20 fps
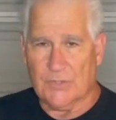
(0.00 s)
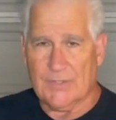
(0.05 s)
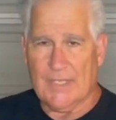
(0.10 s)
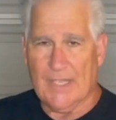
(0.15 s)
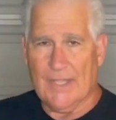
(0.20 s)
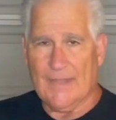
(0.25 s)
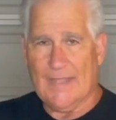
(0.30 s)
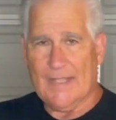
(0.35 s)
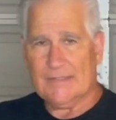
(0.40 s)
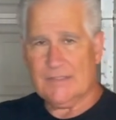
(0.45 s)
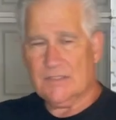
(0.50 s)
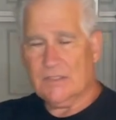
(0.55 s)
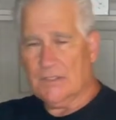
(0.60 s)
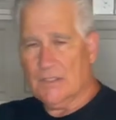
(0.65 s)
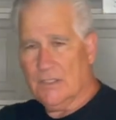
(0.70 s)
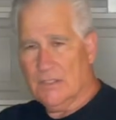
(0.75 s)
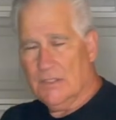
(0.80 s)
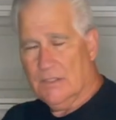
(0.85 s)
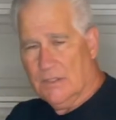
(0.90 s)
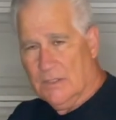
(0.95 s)
yeah, that's
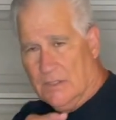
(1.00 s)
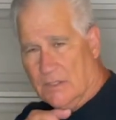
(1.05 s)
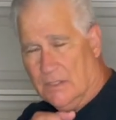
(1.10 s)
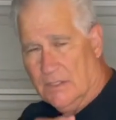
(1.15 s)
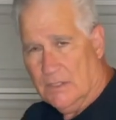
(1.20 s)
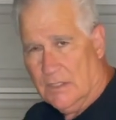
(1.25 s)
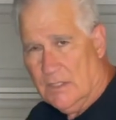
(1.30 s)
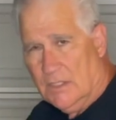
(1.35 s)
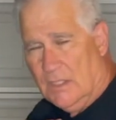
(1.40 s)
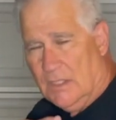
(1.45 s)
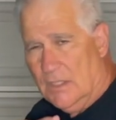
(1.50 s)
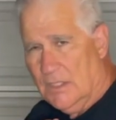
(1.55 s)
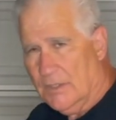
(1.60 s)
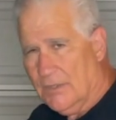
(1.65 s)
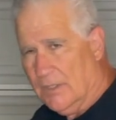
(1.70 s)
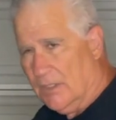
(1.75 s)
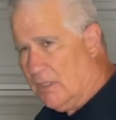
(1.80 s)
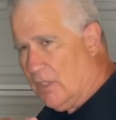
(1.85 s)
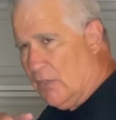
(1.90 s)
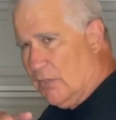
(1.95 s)
the
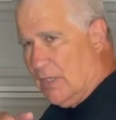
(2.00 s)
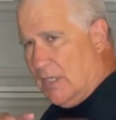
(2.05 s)
low to